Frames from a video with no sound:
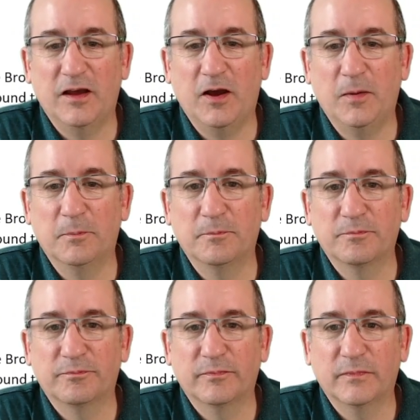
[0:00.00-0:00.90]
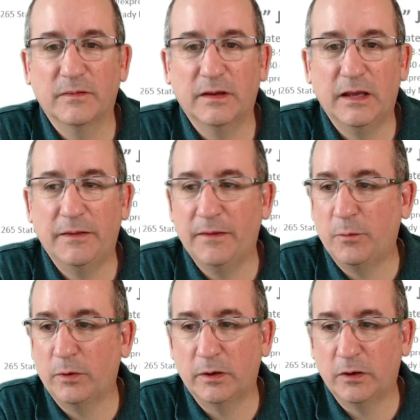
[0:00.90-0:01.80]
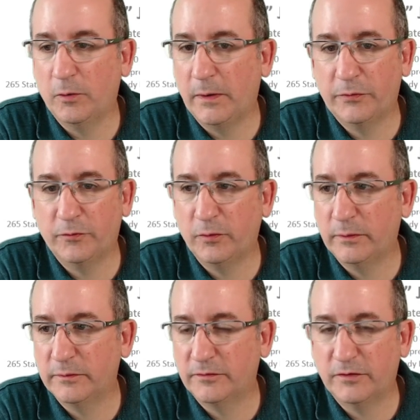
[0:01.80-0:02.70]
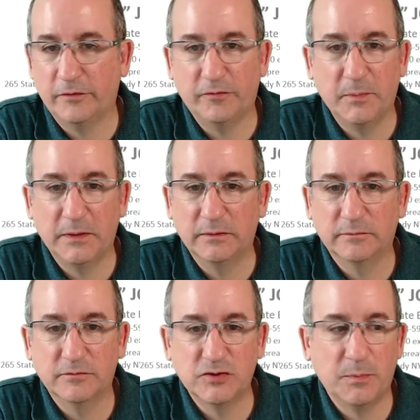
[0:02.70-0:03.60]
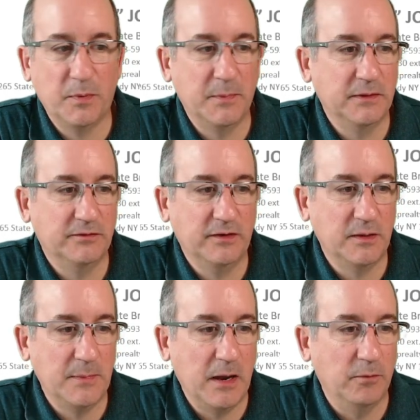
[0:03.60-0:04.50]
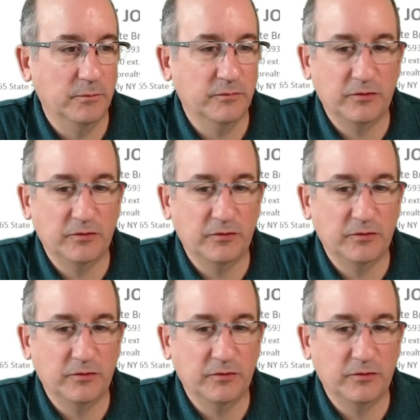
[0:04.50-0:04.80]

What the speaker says: And then we're going to go right through and stuff them and ship them and send them out.